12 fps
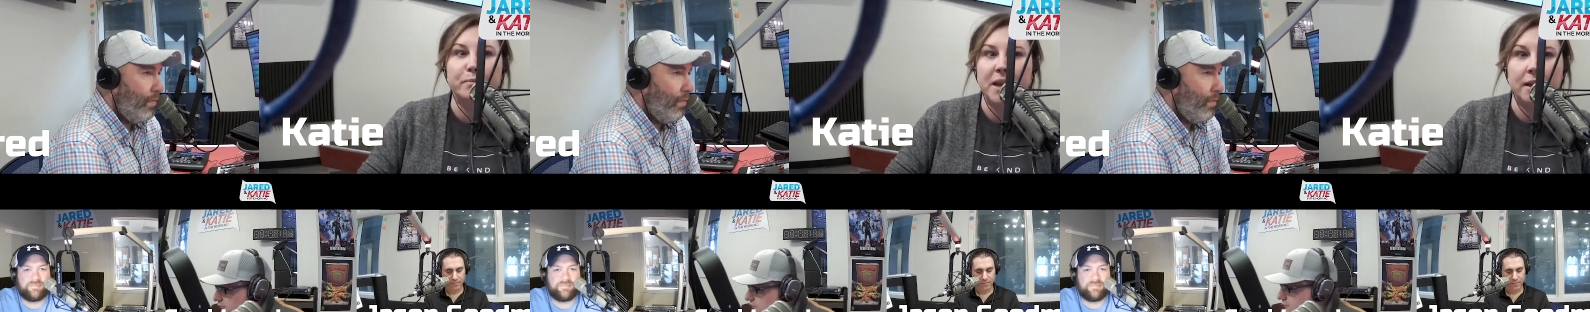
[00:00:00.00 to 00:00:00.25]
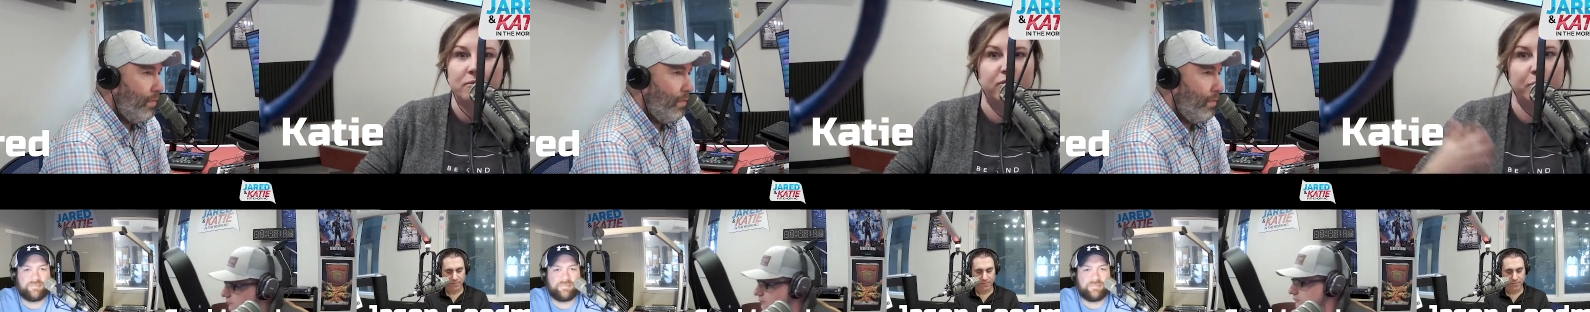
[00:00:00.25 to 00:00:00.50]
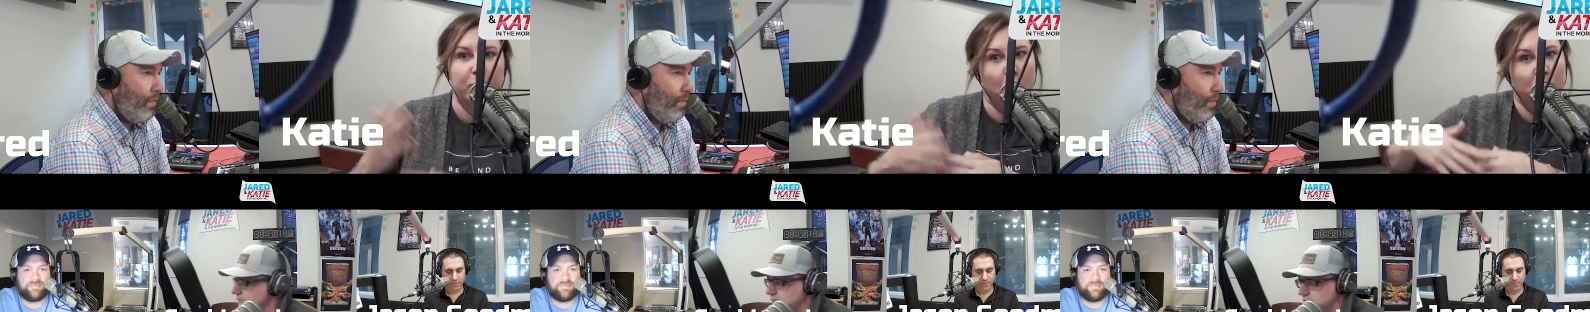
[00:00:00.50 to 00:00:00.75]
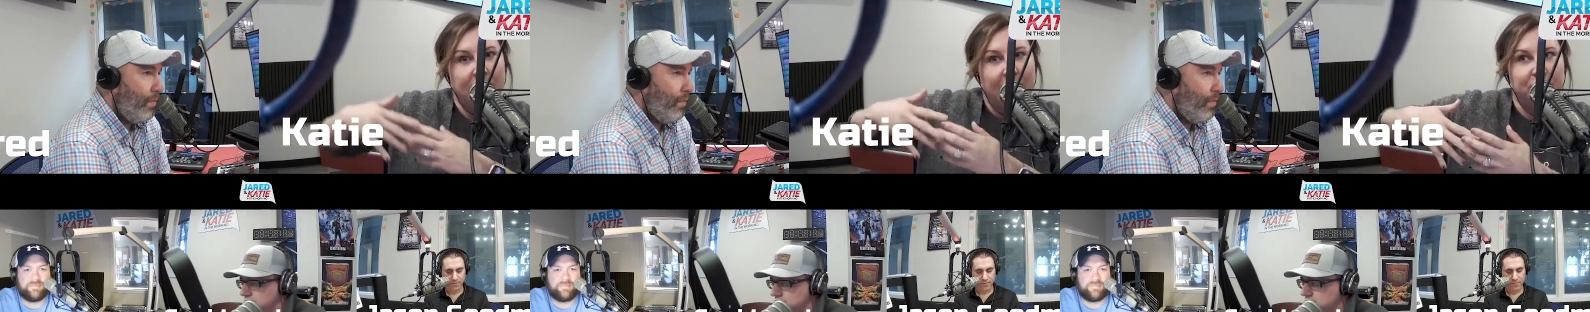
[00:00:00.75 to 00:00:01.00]
Speaker 1: being from
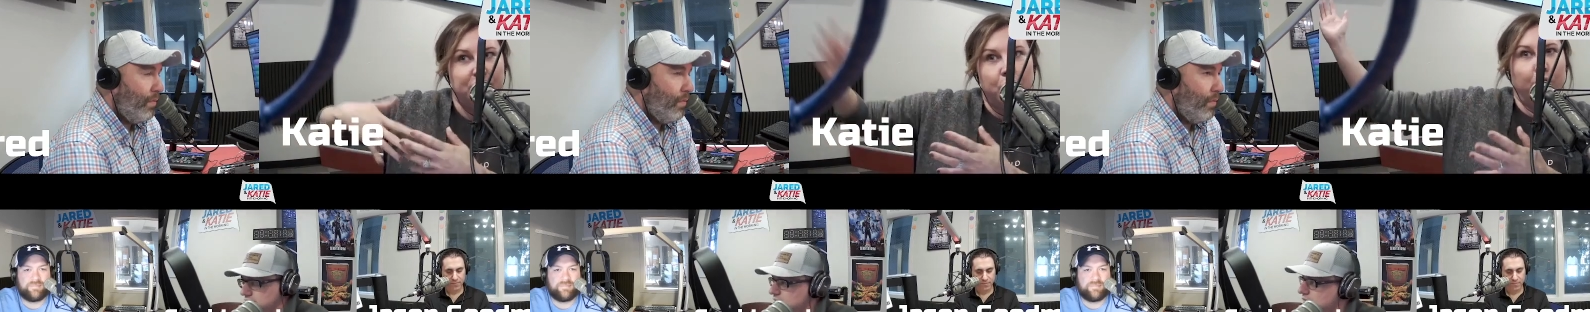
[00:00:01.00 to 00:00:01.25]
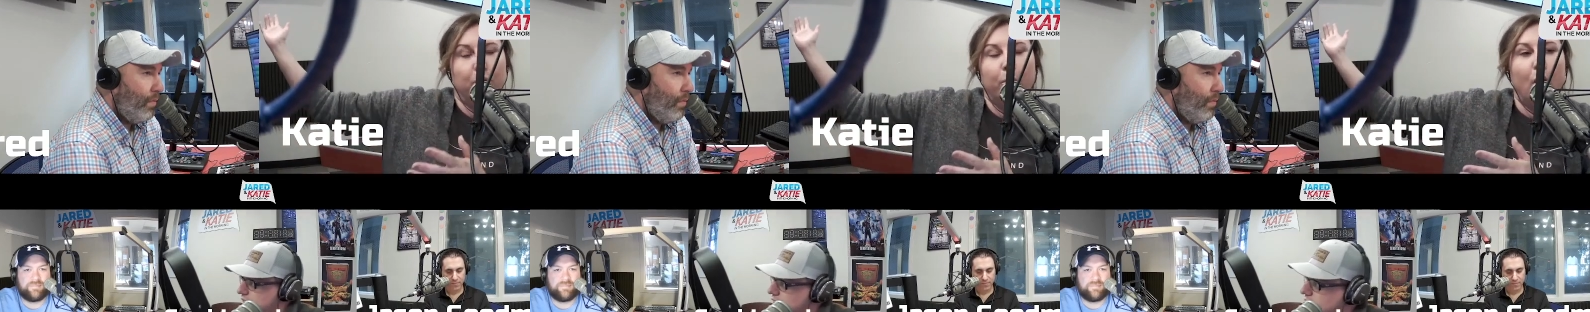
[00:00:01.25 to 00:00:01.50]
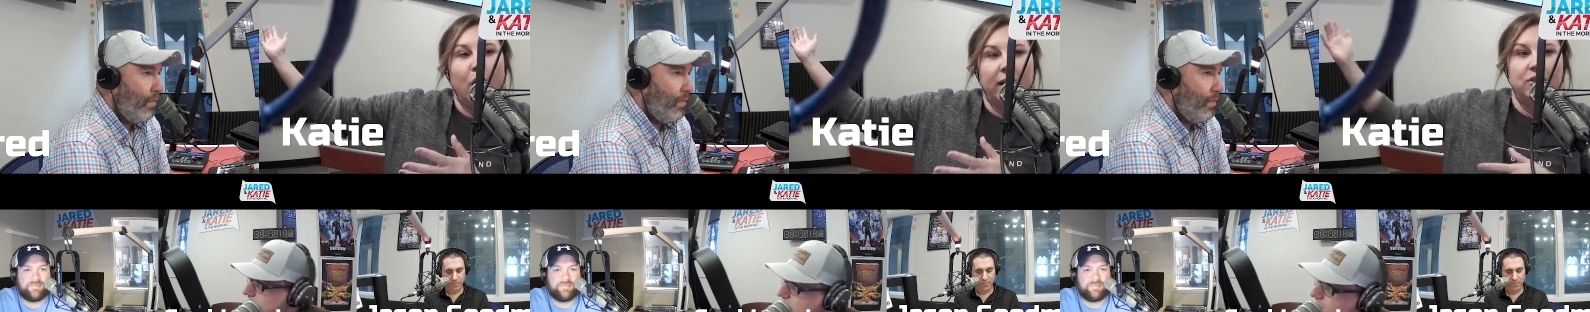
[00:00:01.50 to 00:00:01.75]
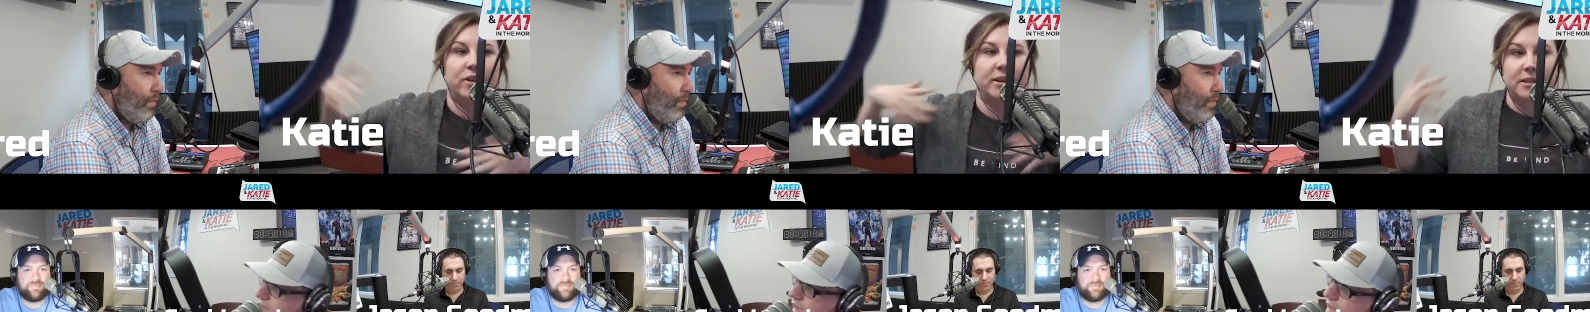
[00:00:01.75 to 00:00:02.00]
go, to have to go to the
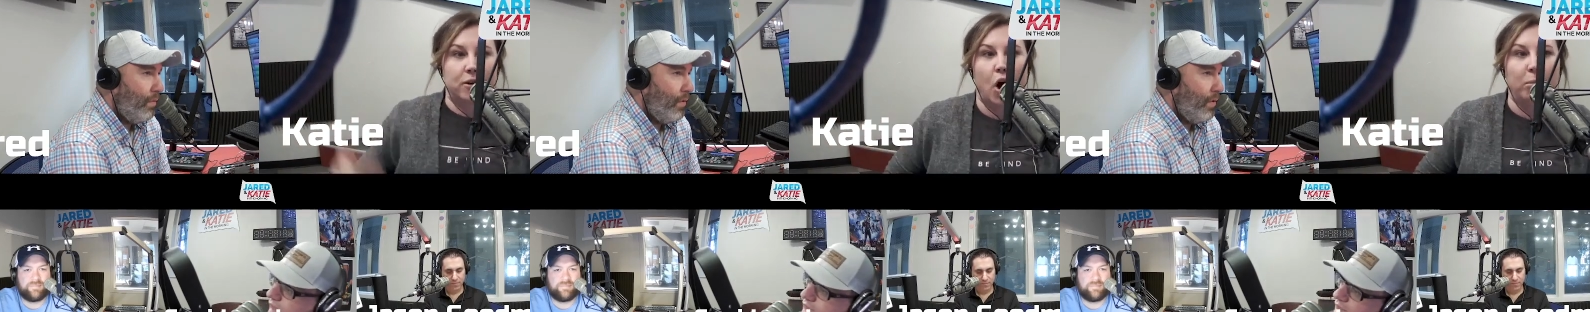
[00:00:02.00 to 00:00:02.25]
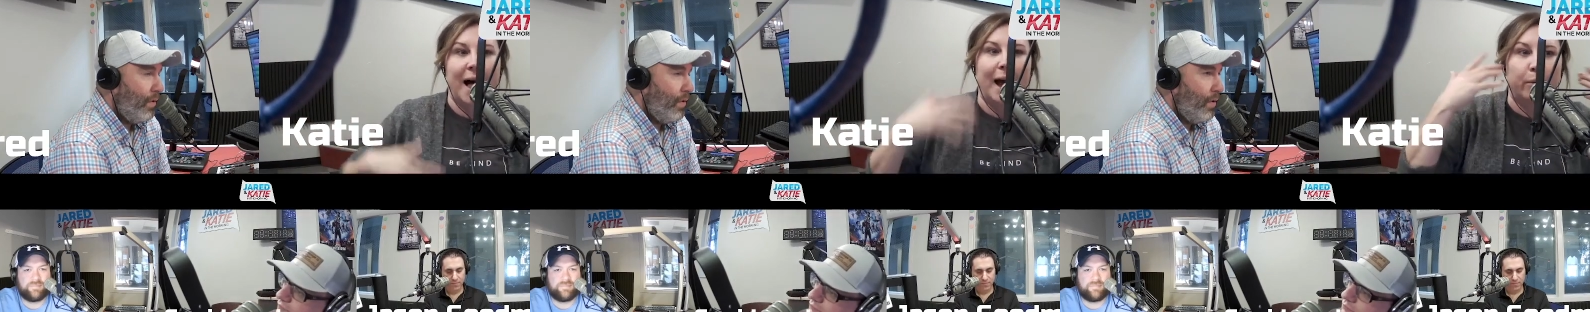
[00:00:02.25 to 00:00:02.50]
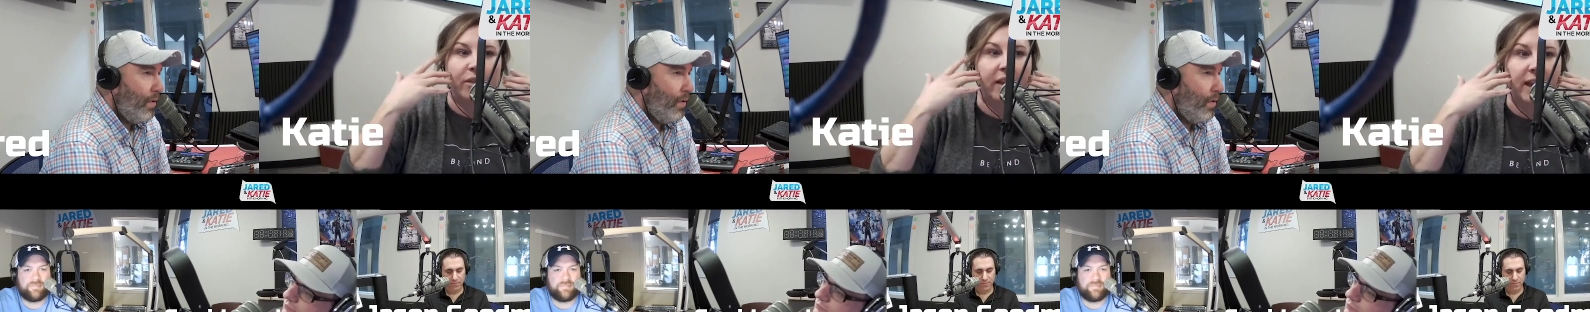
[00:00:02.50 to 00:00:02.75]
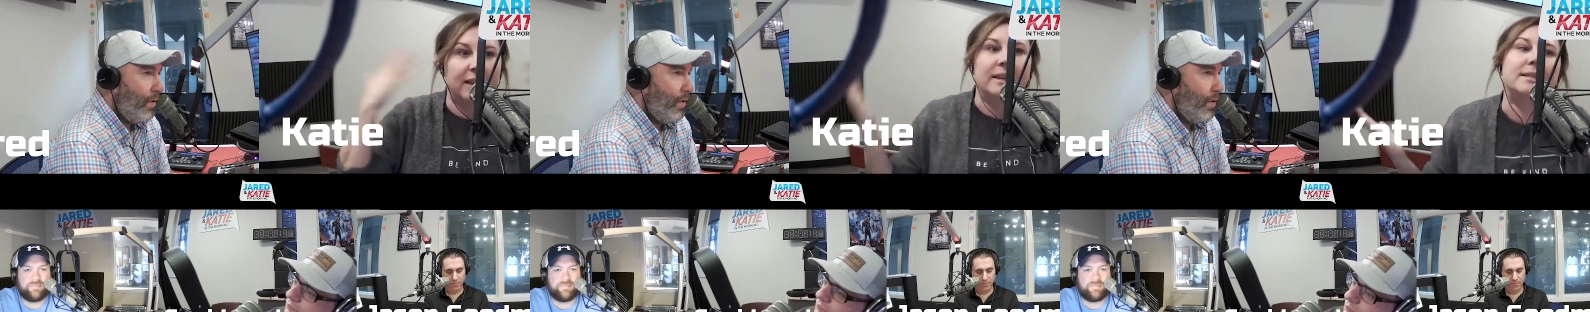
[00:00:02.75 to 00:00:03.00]
party dressed in all black with
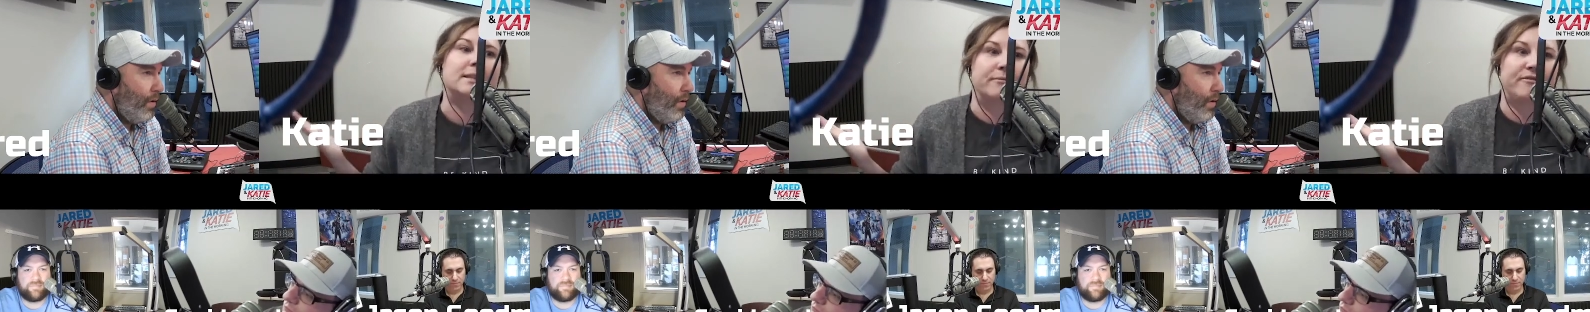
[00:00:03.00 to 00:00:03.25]
like at least some